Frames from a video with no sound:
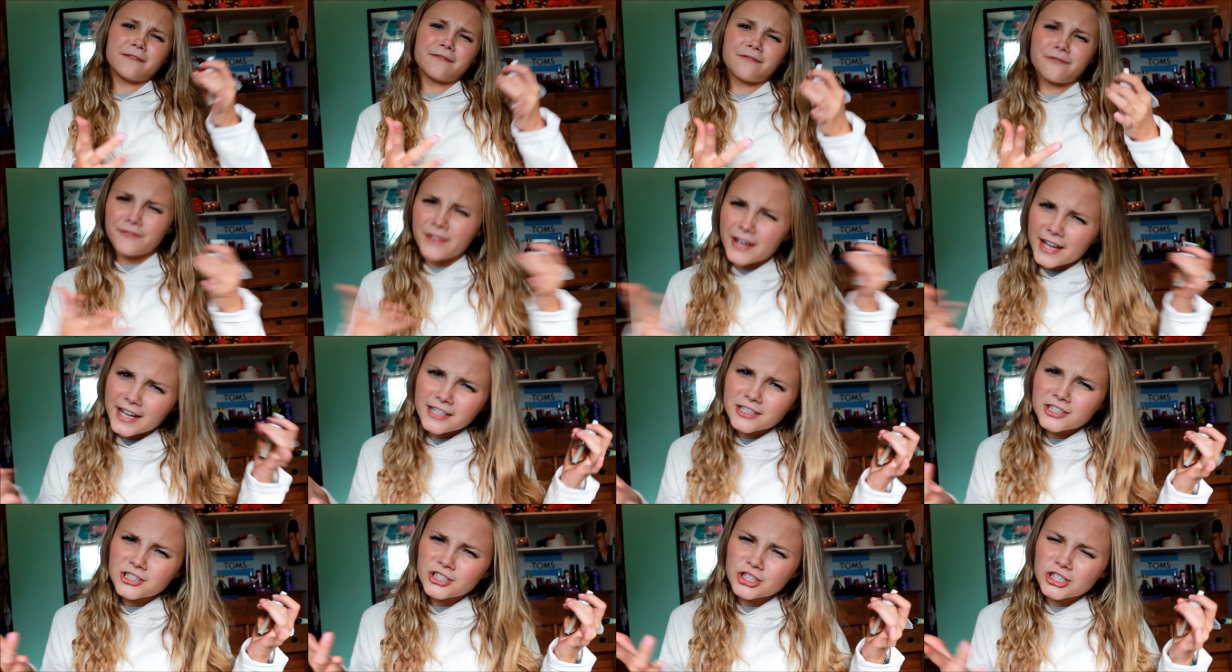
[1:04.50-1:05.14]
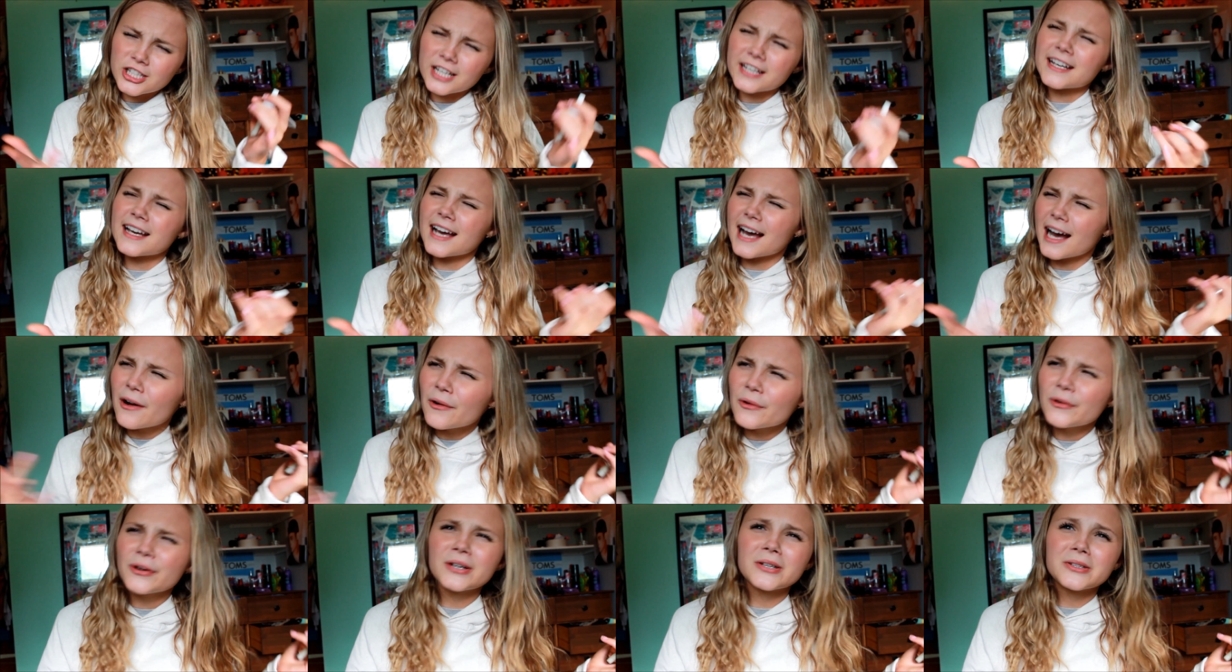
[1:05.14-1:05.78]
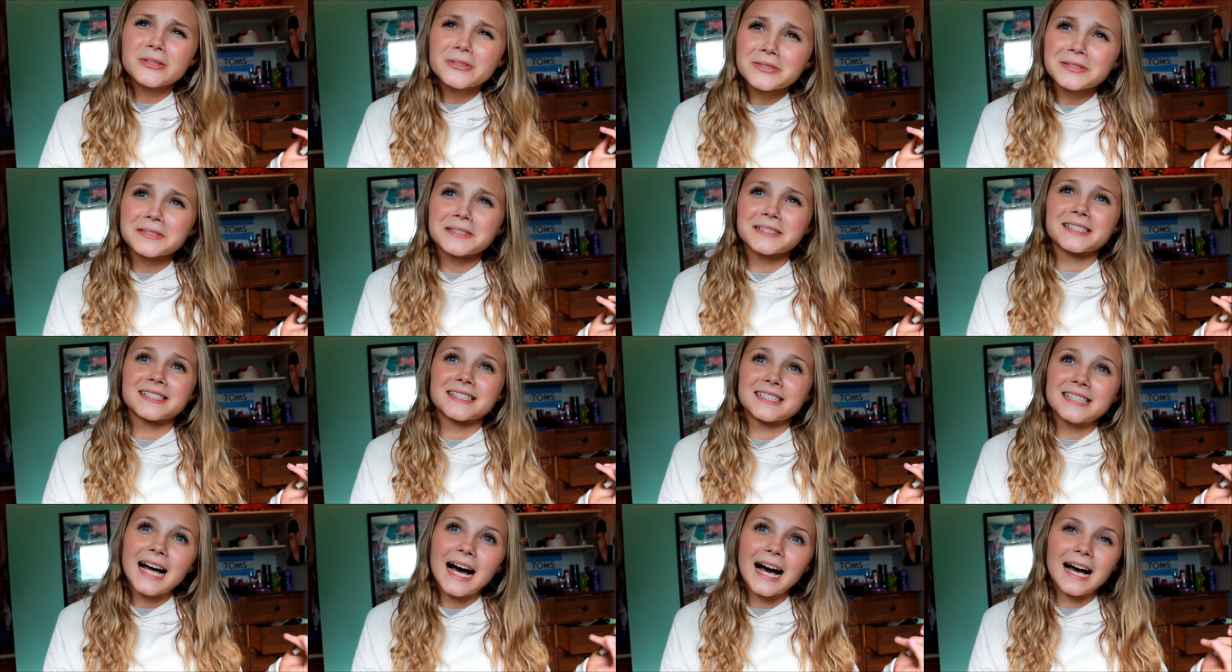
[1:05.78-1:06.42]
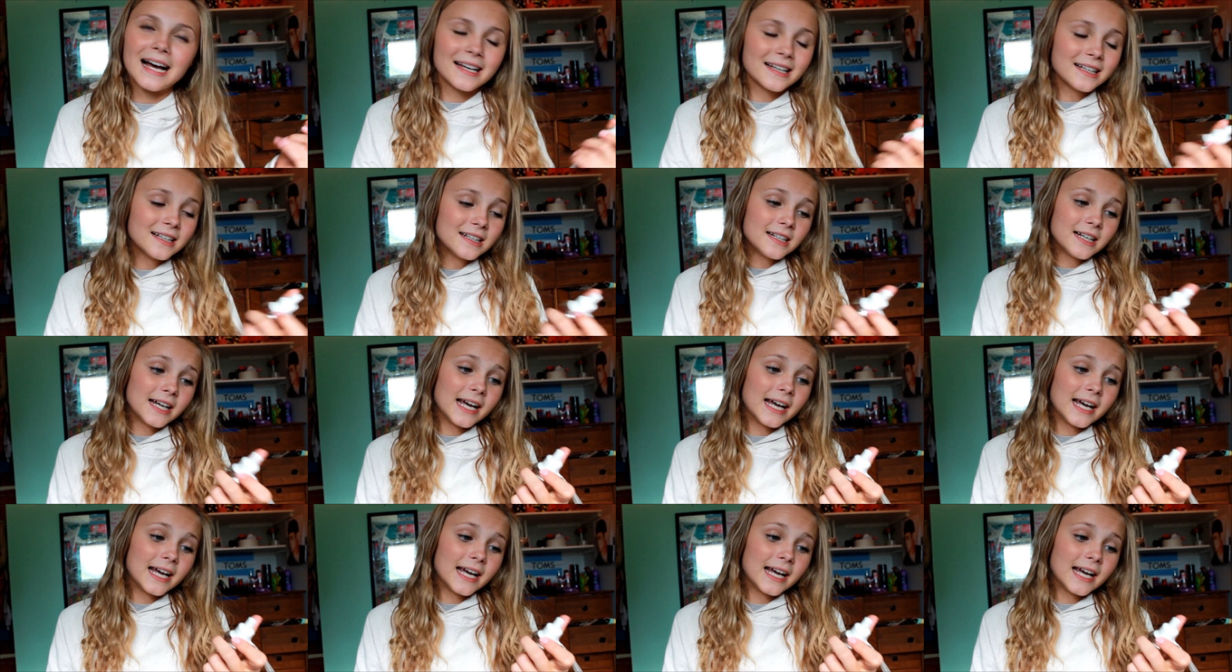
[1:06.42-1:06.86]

and Fitch. Like, how cool is that?